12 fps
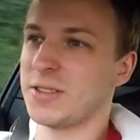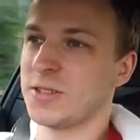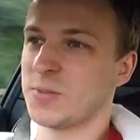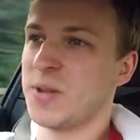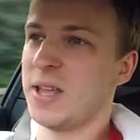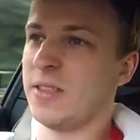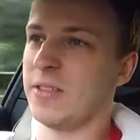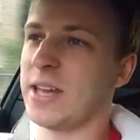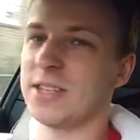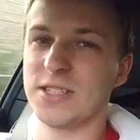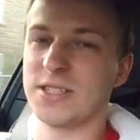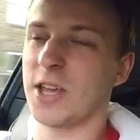the speed that the
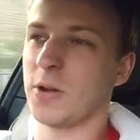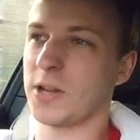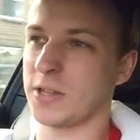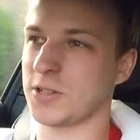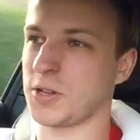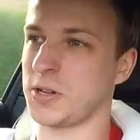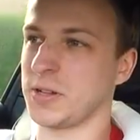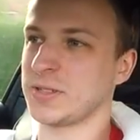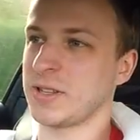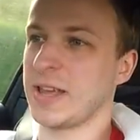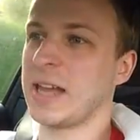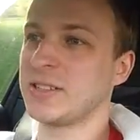engine's going at all.
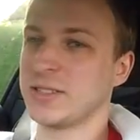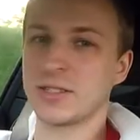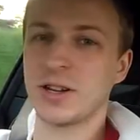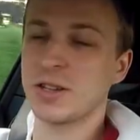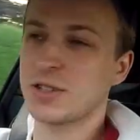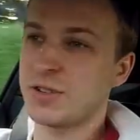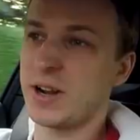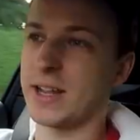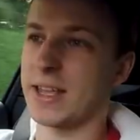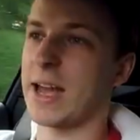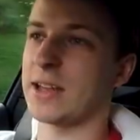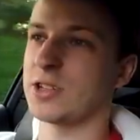So the engine's got to try
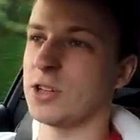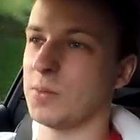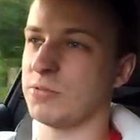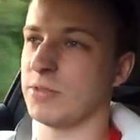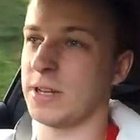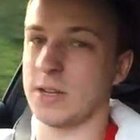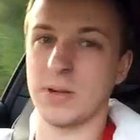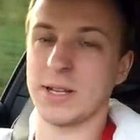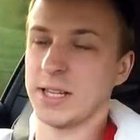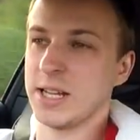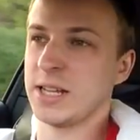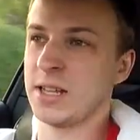and catch up really
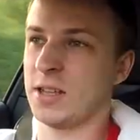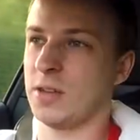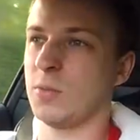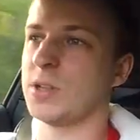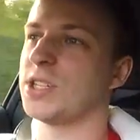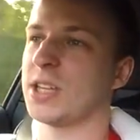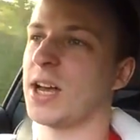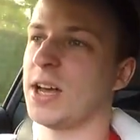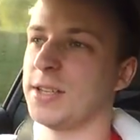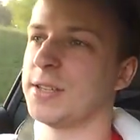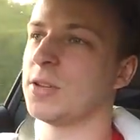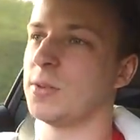quickly, which it
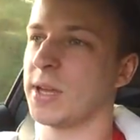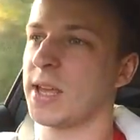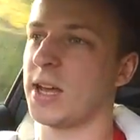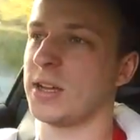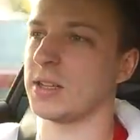can't do. It can't